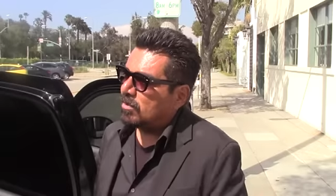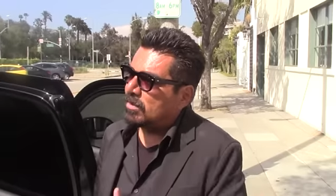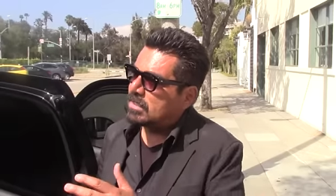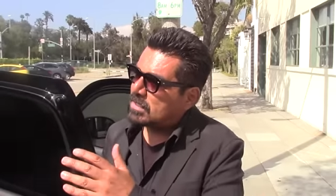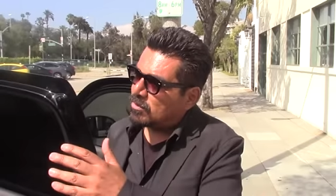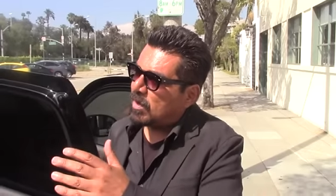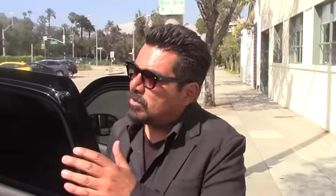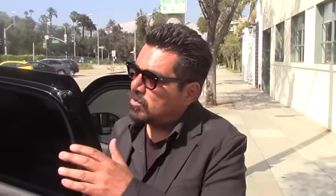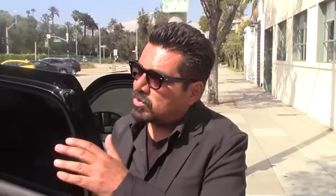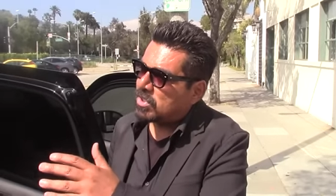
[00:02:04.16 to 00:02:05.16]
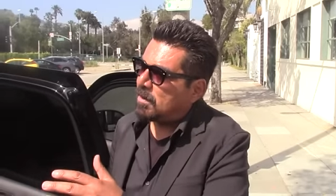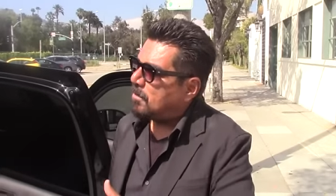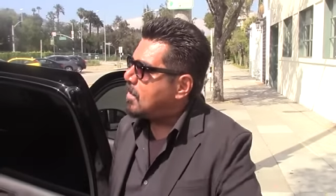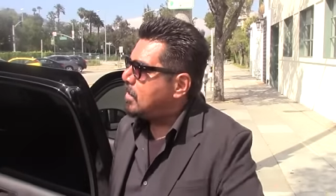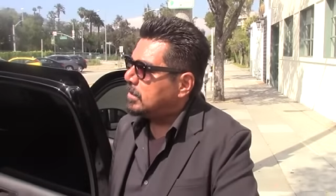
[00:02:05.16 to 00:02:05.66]
donde es el dueño Trump,
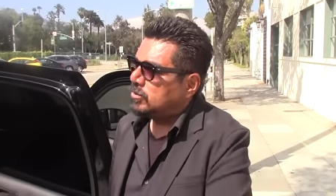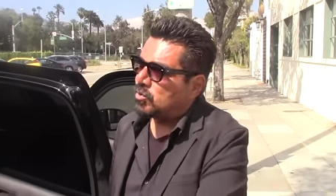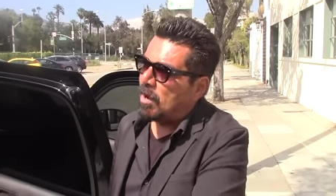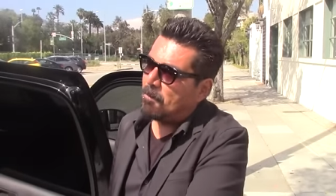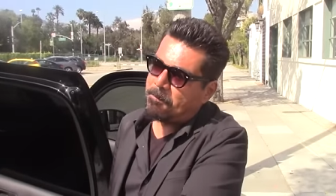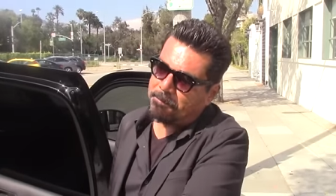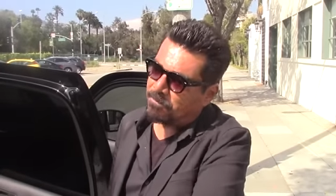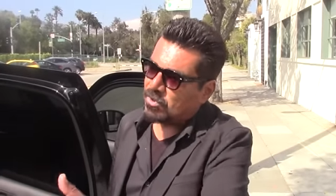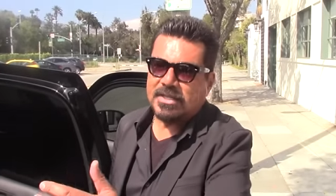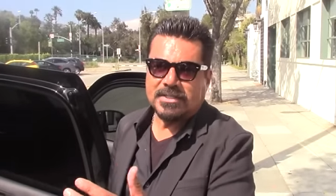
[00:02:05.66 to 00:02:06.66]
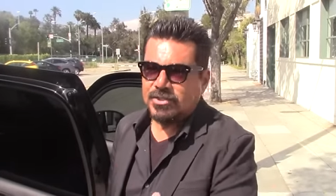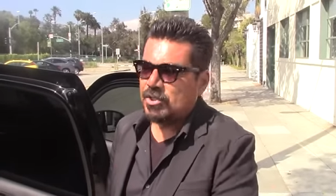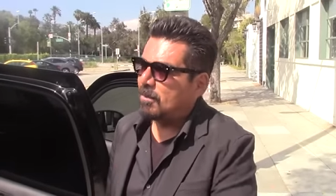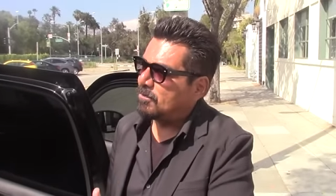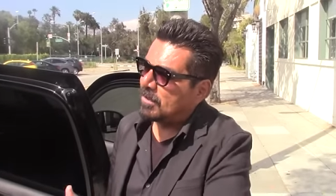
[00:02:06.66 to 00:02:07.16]
Trump, I said
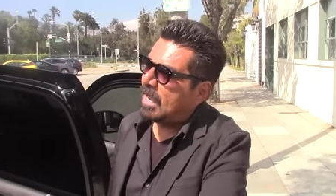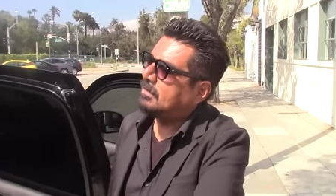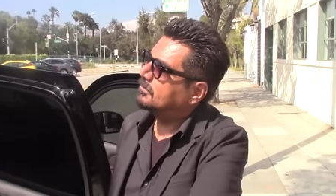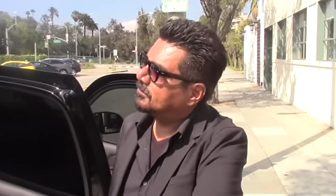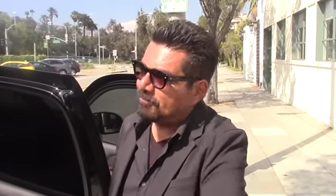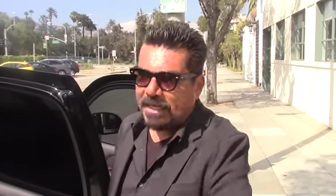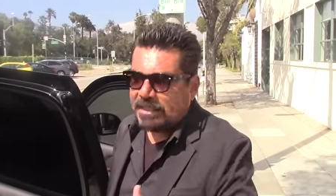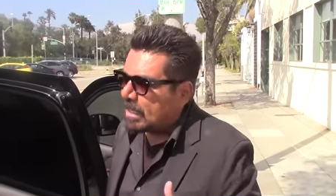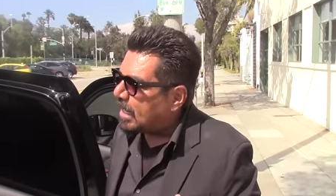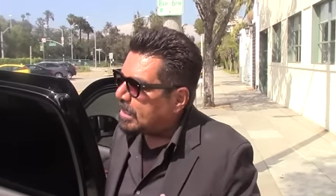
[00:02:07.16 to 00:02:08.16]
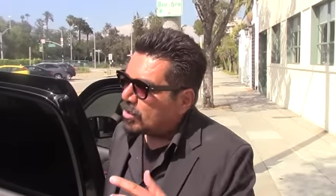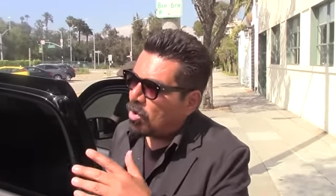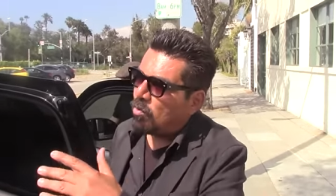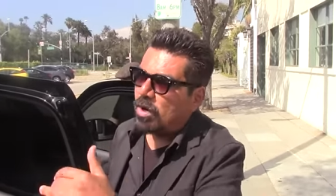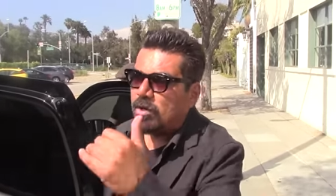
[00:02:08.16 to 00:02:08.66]
Trump, hey, vete de ahí,
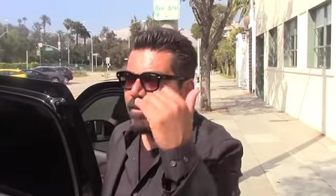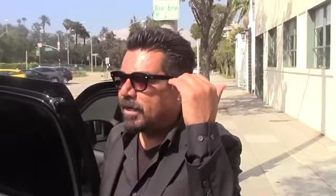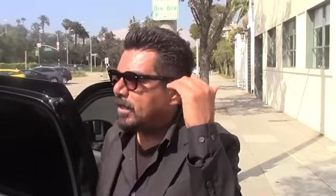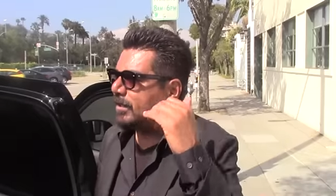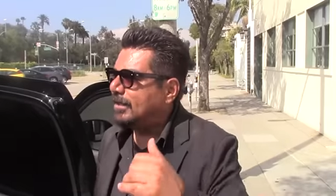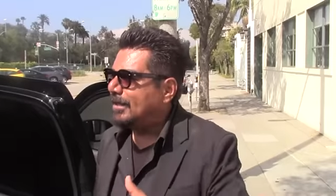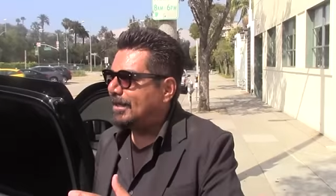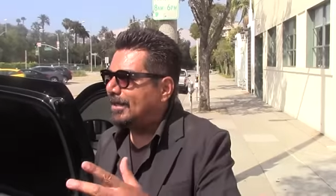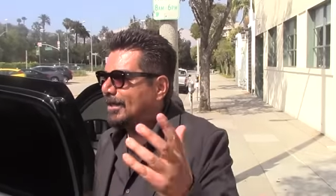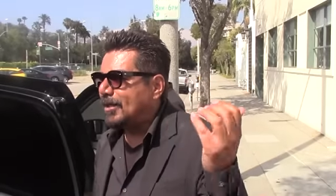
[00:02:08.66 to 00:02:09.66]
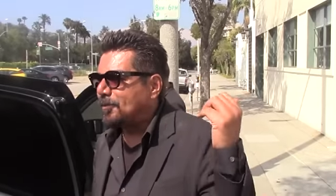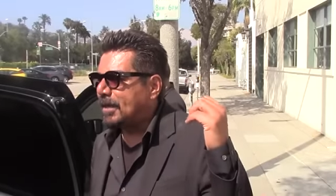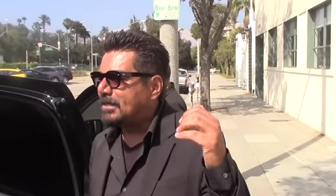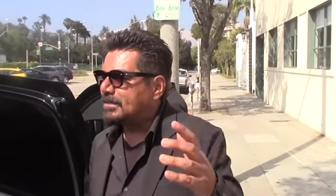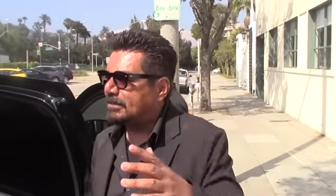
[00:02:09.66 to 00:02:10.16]
go work over here in uh, another
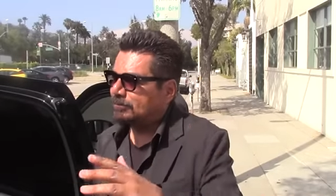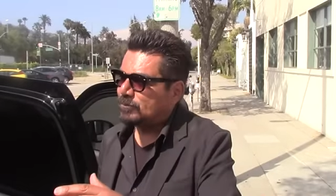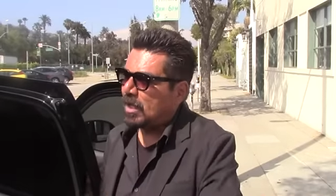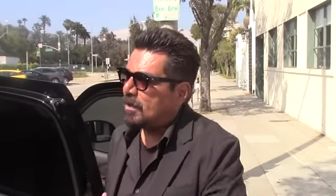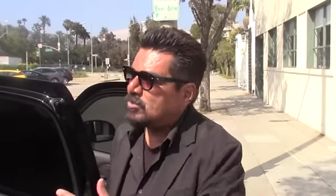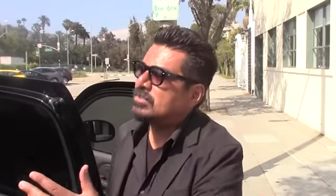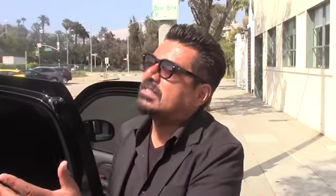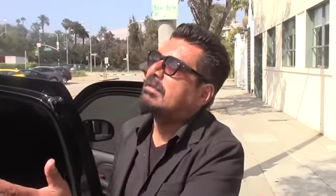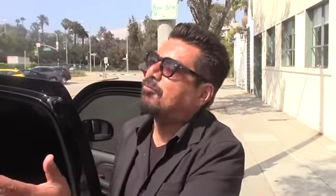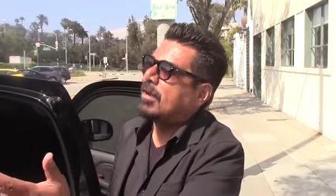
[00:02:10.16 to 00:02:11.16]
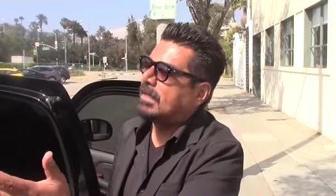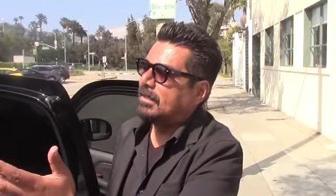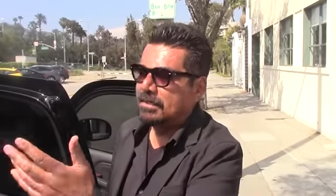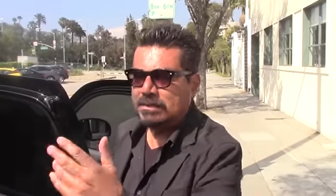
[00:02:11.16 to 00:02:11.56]
place. Uh, Steve Wynn.